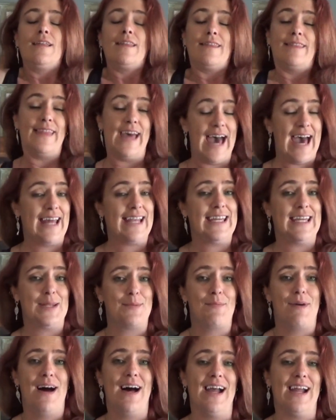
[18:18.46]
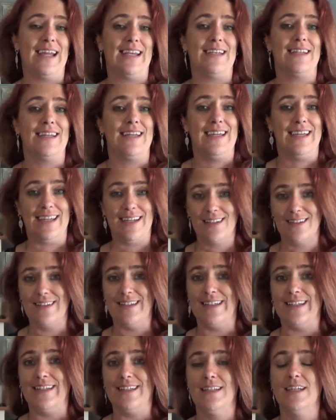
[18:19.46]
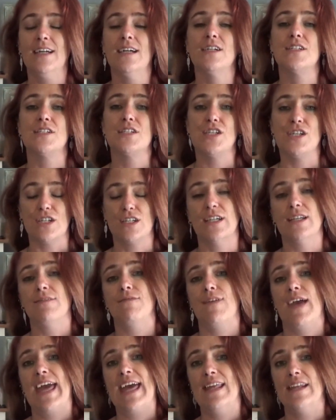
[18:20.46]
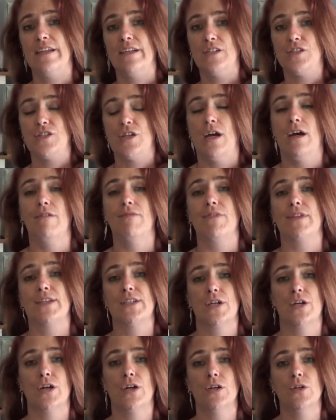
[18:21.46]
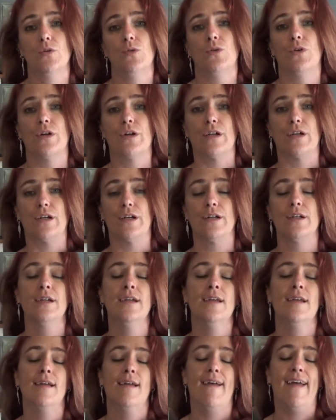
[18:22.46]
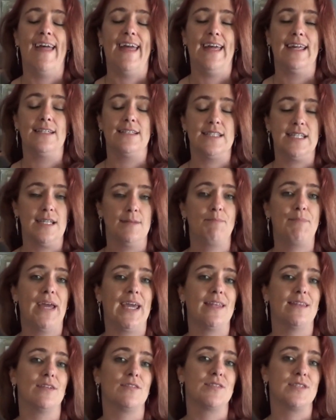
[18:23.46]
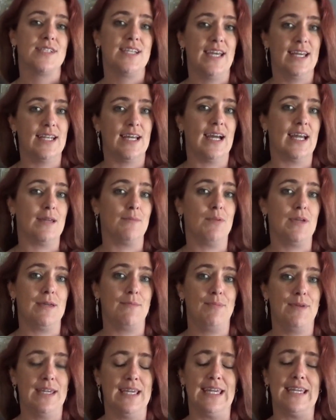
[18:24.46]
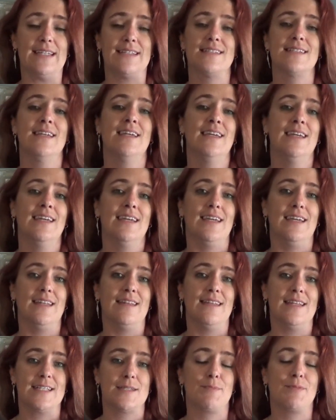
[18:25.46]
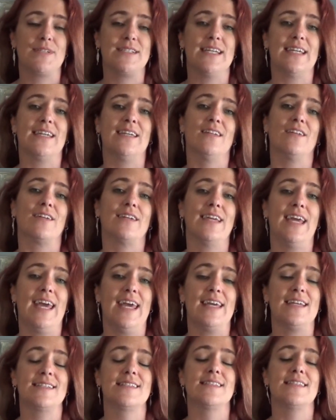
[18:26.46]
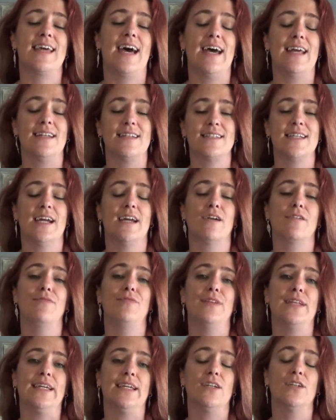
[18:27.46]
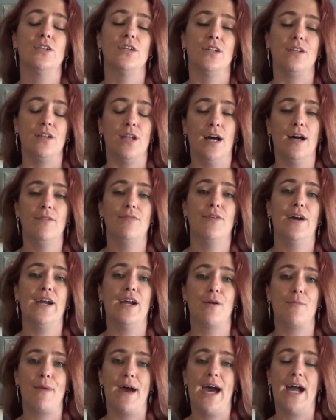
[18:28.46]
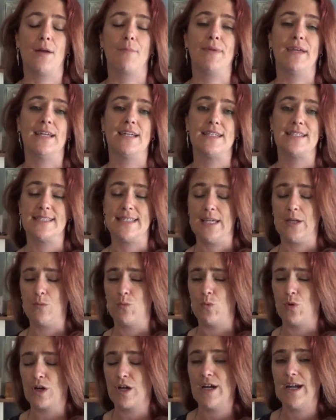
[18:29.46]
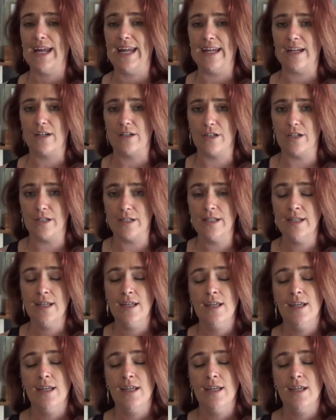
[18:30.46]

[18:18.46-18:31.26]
That in mind, England took advantage of the turn order and did pay those 10 IPPs. In this particular case, that entire fleet could not fire back because they were anchored.